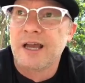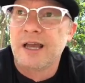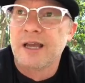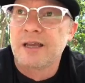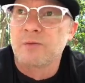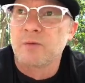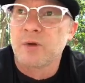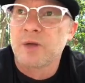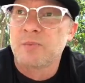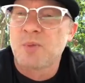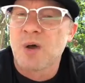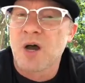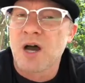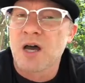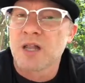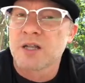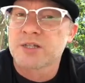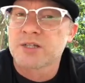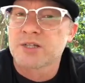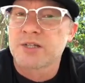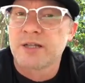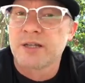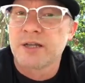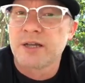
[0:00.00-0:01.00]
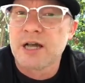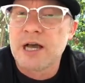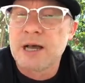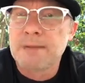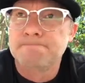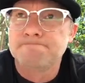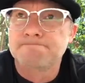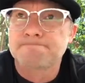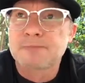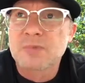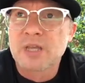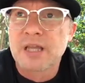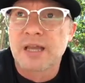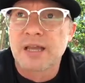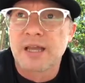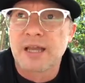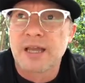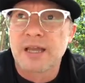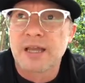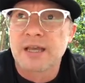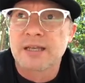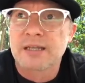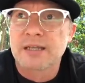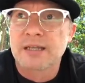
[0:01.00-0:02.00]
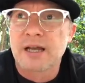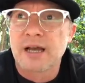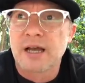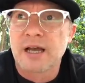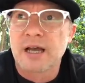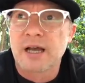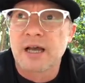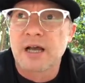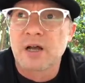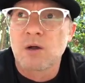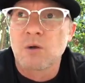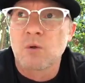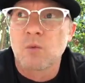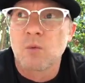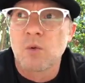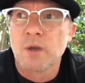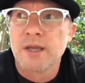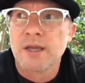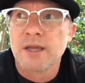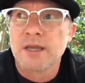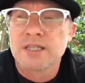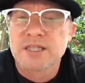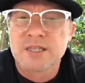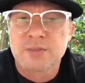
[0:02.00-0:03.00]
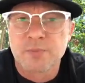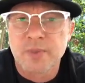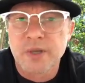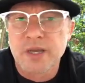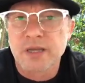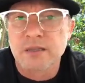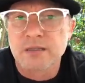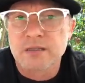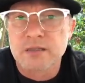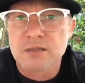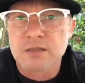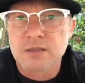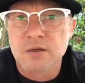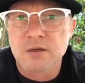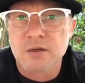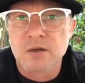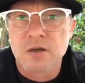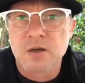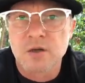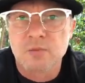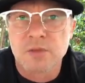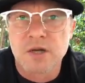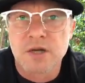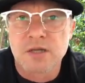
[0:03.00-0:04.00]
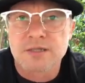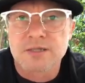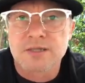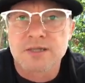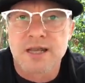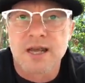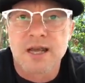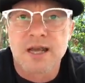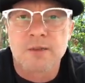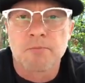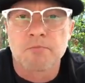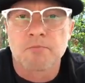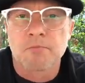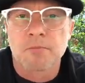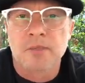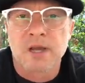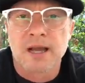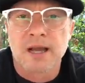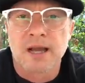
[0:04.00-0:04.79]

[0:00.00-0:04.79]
And we polished it up. And we spent so much time